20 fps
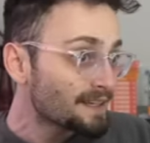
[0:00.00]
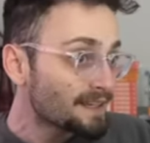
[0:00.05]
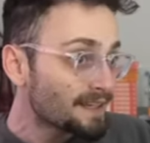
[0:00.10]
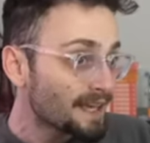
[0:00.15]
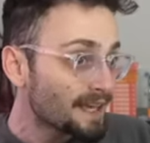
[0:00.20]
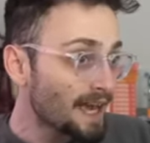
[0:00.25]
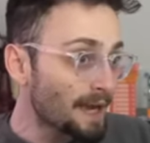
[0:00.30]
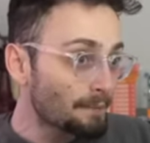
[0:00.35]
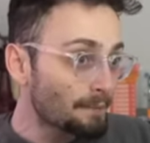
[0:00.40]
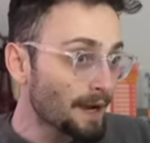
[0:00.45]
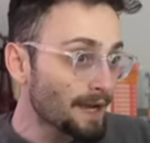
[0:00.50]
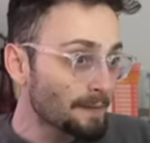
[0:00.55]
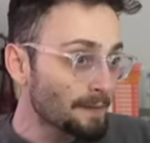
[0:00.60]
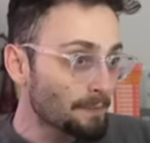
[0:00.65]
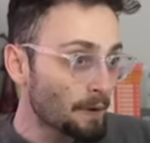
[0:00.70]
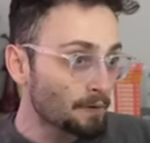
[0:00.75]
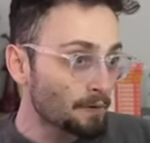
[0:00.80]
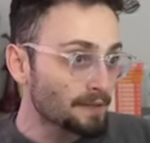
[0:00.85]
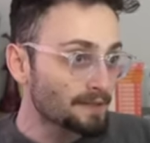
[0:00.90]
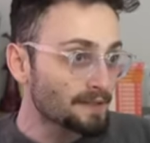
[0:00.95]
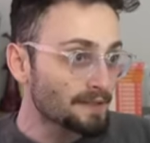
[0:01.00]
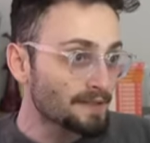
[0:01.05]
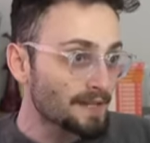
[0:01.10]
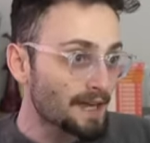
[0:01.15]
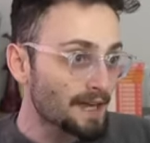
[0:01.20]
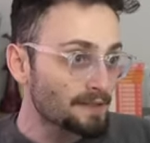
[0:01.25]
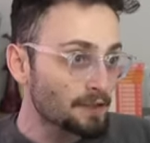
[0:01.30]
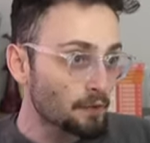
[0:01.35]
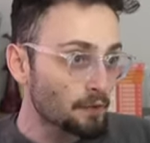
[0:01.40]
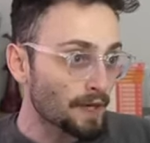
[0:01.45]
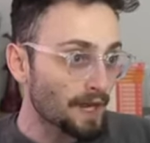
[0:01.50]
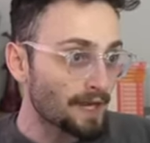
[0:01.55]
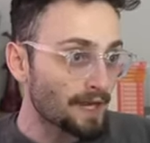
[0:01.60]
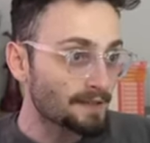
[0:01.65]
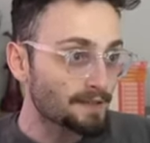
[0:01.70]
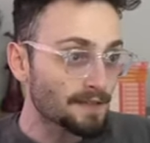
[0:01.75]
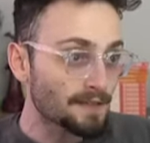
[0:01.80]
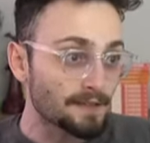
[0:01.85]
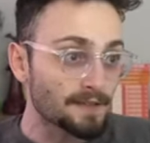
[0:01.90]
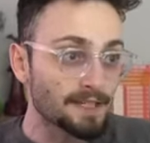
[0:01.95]
And my opponent decides, okay,
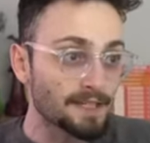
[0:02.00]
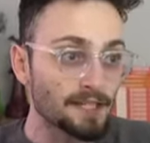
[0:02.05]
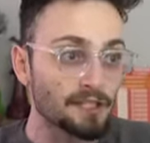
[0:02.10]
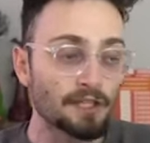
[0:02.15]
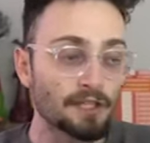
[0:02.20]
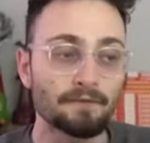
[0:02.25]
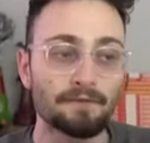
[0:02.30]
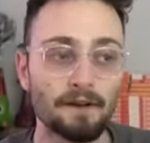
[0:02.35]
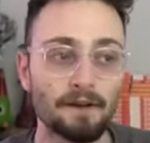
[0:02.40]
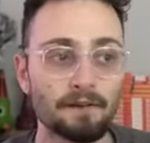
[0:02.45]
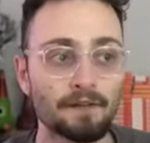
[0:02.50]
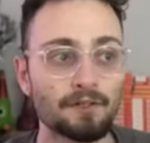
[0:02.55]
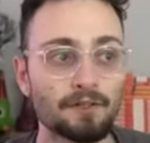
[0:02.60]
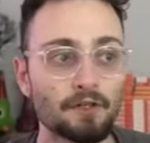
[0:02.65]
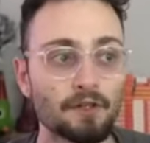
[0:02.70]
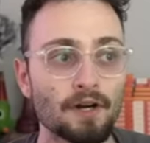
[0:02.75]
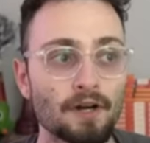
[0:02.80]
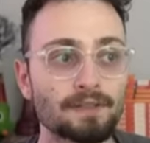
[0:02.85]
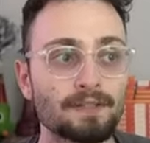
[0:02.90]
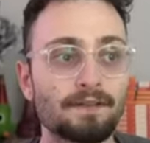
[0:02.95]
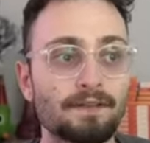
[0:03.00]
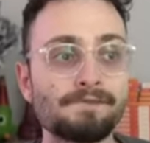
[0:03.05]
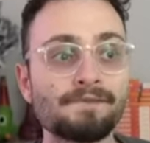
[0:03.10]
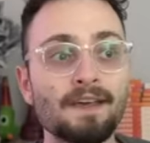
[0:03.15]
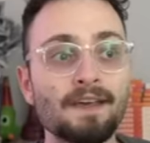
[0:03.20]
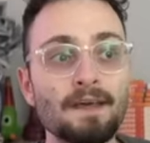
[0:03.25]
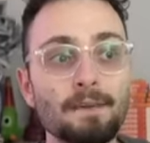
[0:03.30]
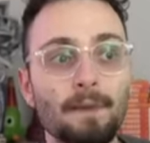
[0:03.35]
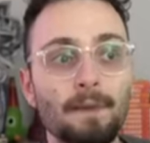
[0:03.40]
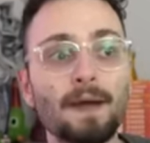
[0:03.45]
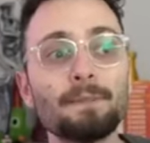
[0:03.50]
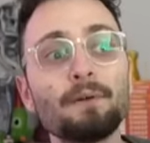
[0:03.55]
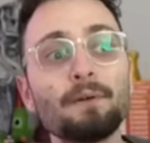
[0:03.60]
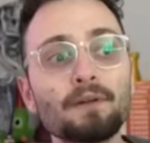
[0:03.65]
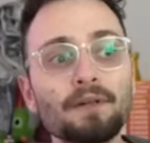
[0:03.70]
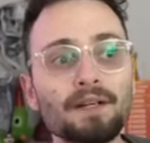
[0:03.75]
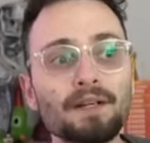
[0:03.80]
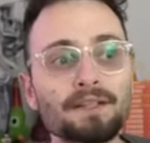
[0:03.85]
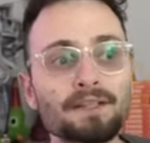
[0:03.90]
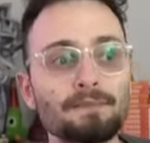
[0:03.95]
this is actually very instructive. My
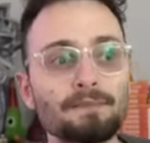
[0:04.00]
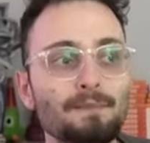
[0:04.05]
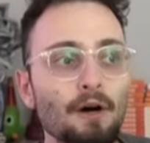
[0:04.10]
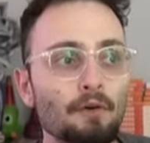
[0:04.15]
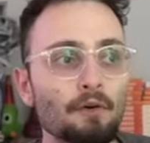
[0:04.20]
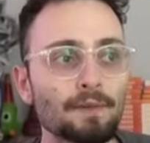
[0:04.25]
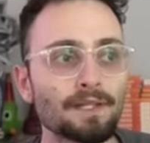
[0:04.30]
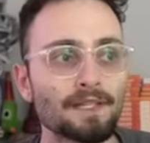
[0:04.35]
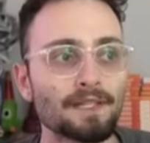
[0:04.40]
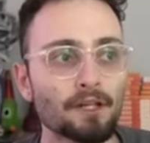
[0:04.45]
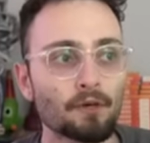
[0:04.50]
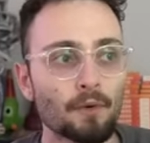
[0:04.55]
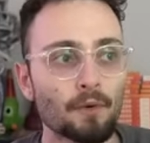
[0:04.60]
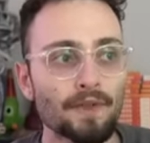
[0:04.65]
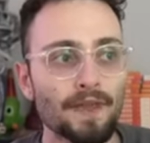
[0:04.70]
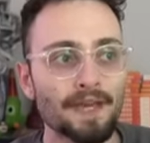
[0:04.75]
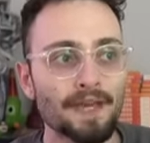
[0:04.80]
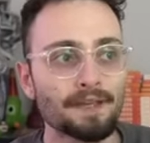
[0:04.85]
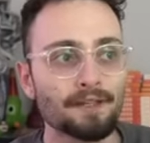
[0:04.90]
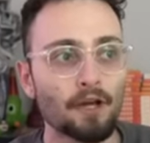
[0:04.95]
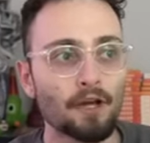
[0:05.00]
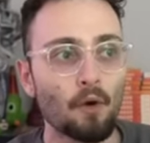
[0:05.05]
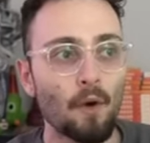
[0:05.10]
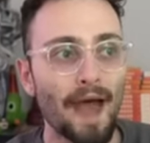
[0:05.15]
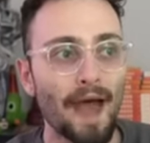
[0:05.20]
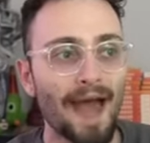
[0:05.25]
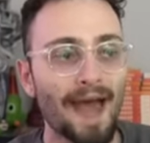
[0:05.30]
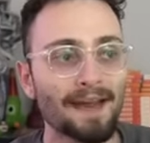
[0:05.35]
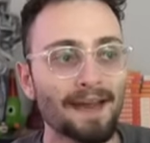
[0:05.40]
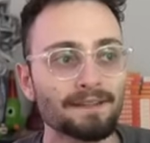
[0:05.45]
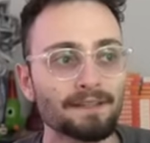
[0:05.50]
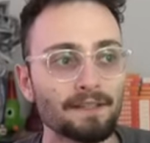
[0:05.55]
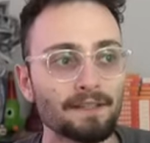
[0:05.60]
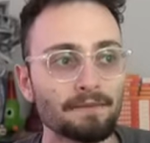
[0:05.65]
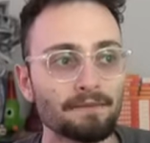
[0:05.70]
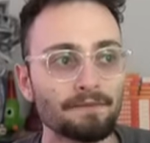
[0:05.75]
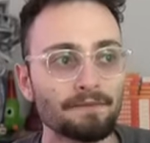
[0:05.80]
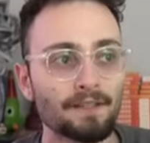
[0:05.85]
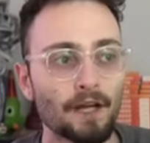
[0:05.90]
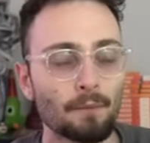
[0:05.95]
opponent has a moment here where they can go
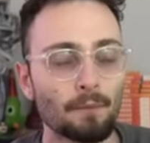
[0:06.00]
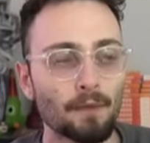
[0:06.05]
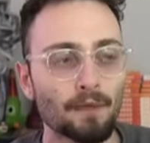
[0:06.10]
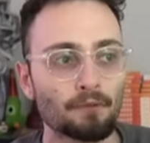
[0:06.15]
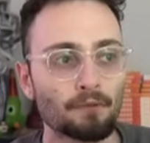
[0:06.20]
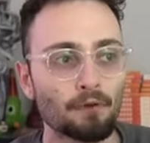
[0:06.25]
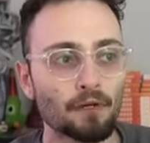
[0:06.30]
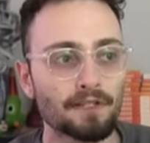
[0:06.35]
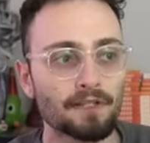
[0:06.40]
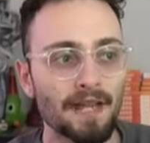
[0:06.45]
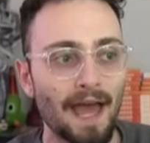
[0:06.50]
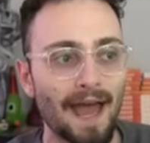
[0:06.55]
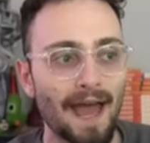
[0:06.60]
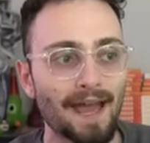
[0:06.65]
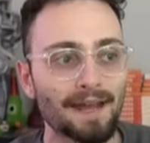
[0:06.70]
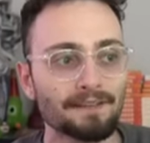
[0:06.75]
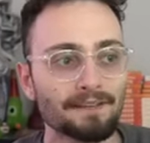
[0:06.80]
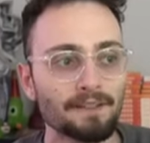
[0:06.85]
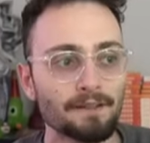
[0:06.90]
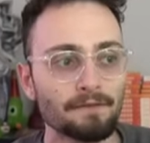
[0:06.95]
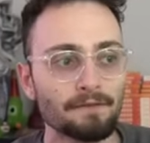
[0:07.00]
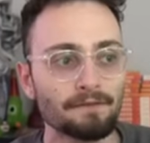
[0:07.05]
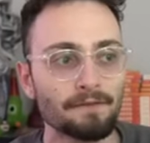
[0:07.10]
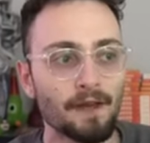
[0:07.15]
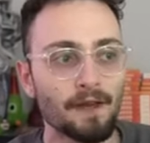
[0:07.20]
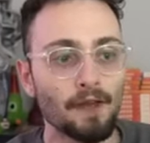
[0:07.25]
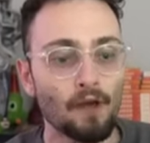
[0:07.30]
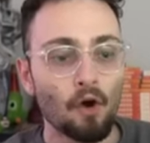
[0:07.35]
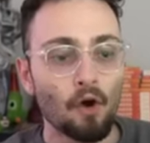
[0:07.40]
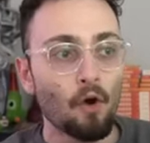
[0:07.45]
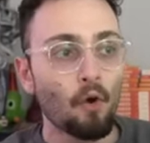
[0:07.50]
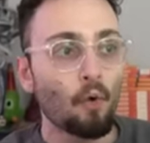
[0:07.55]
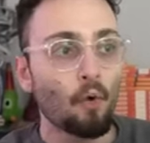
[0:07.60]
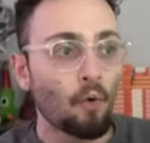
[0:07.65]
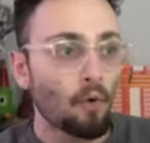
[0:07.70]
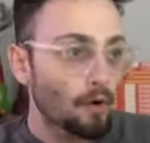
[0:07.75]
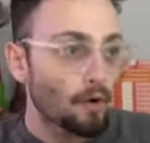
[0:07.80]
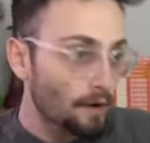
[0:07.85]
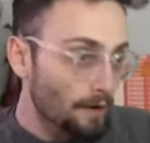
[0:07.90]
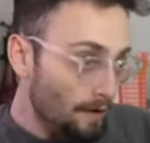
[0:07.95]
active, double the rook's active,
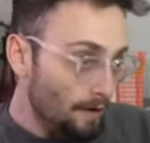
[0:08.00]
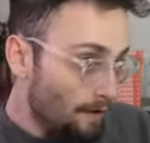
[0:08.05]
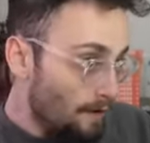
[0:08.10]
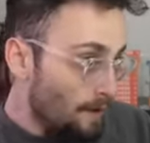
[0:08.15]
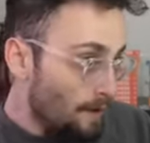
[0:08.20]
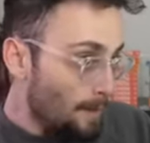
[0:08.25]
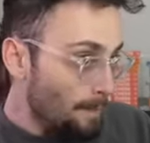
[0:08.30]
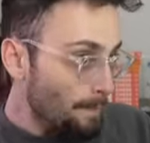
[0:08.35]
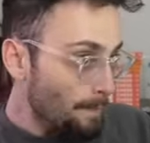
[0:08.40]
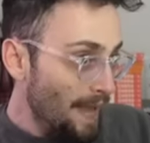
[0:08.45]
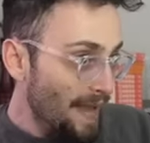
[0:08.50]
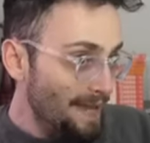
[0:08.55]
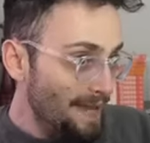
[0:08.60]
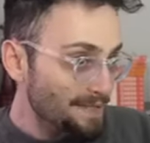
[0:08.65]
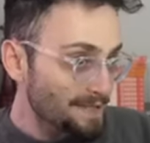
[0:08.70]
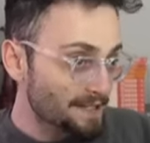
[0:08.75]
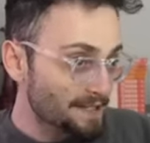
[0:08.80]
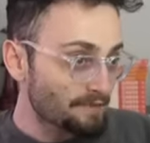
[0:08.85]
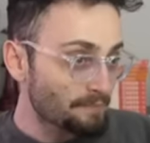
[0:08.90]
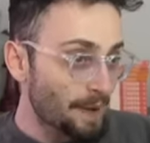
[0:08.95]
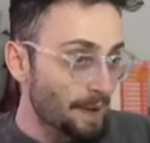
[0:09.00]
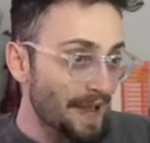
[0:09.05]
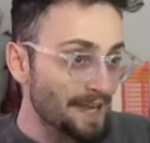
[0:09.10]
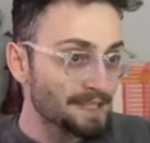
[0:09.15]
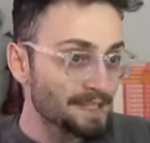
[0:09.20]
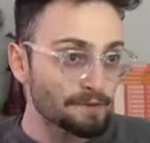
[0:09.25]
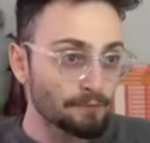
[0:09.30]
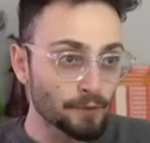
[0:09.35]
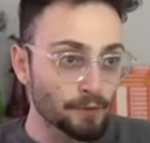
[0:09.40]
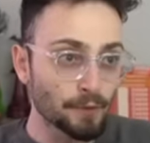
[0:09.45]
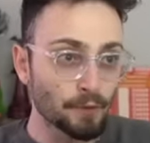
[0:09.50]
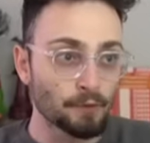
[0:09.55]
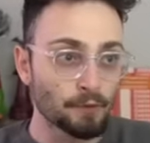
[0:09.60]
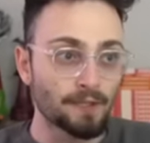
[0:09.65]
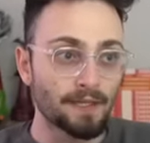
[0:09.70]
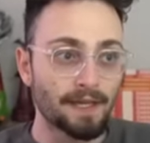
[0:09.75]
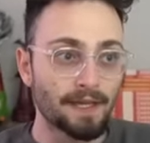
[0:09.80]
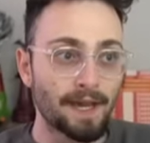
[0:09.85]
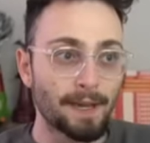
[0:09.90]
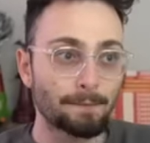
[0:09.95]
or passive. Passive would lose
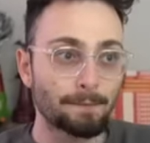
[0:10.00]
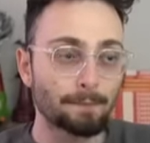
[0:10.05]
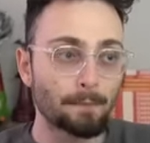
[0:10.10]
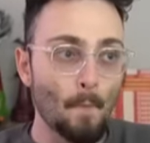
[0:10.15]
the game.